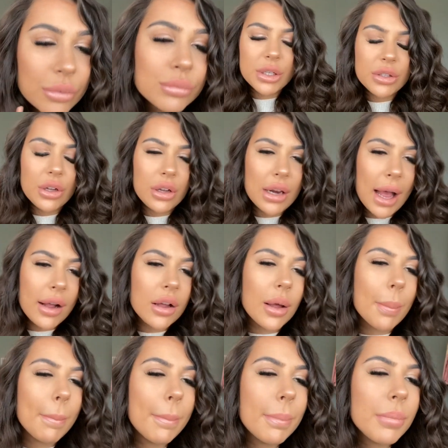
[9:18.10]
it's got like
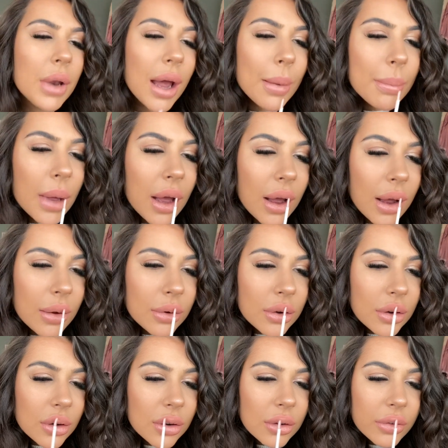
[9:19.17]
a
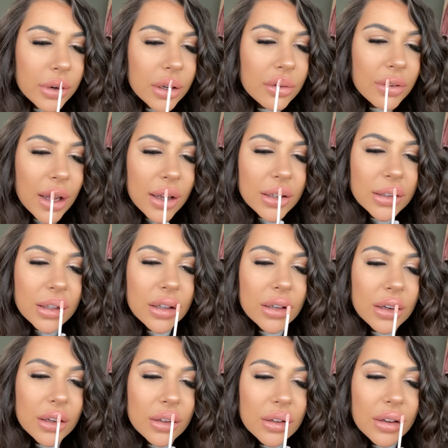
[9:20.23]
purple reflexes
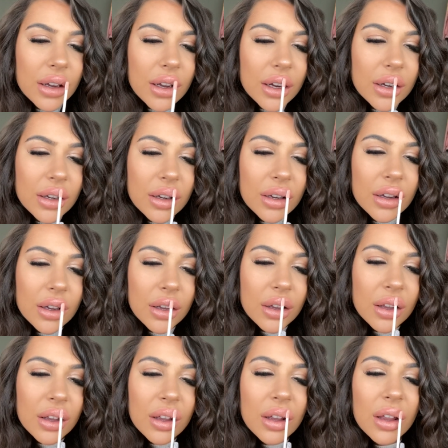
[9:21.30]
in it as well.
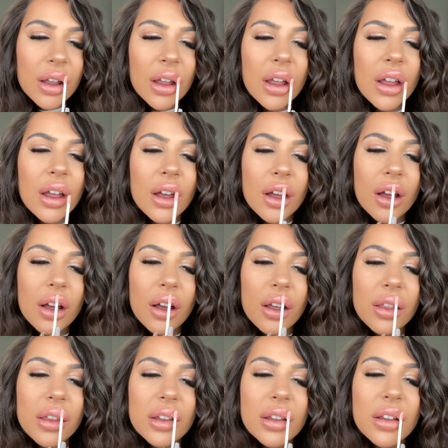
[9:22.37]

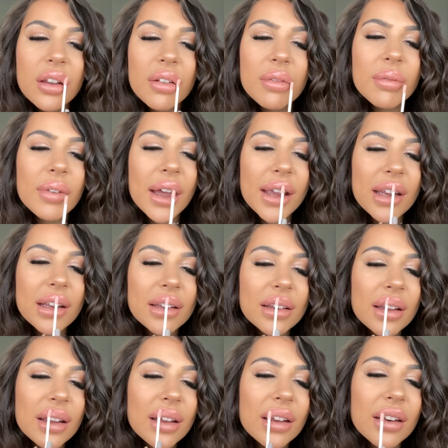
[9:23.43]
Oh, this is
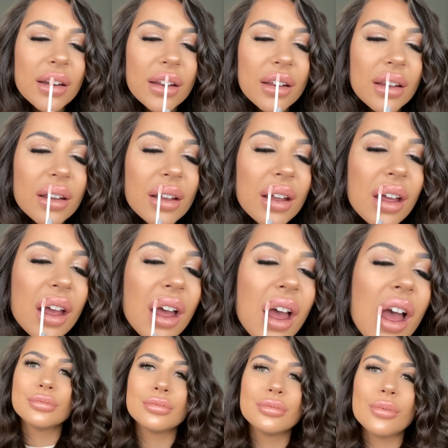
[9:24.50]
amazing.
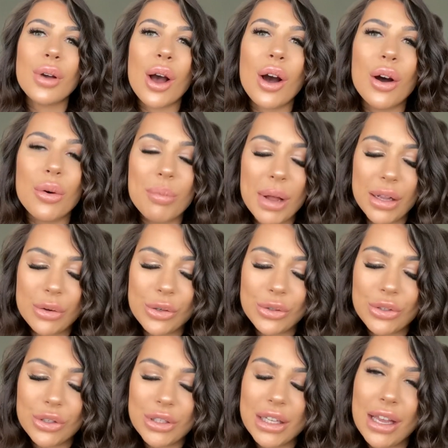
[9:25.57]
Oh my
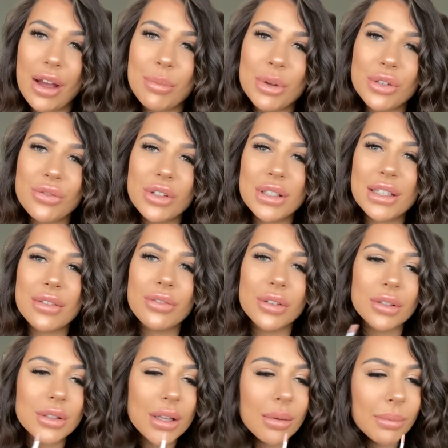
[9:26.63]
god, do you see how much of a
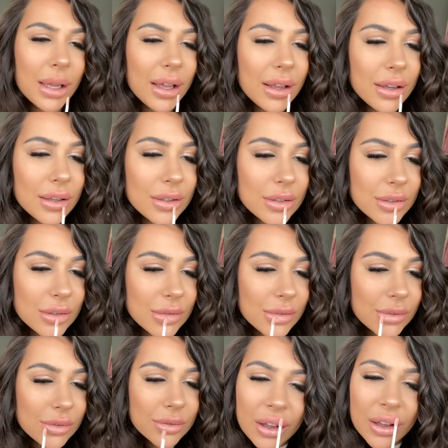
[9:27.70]
difference that makes?
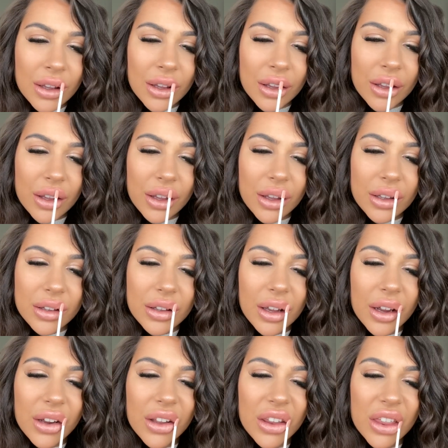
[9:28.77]
It's
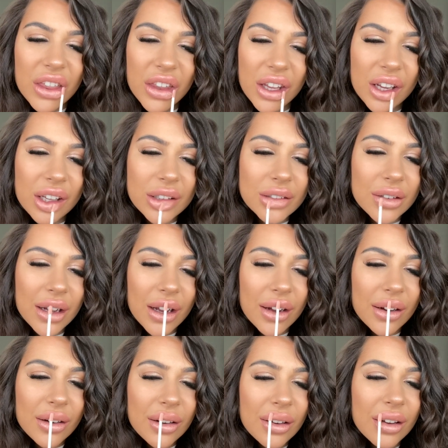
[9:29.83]
so thick as
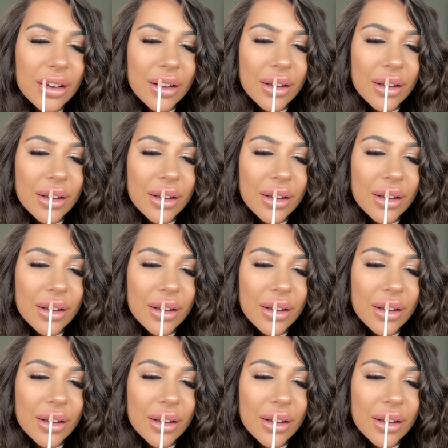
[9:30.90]
well.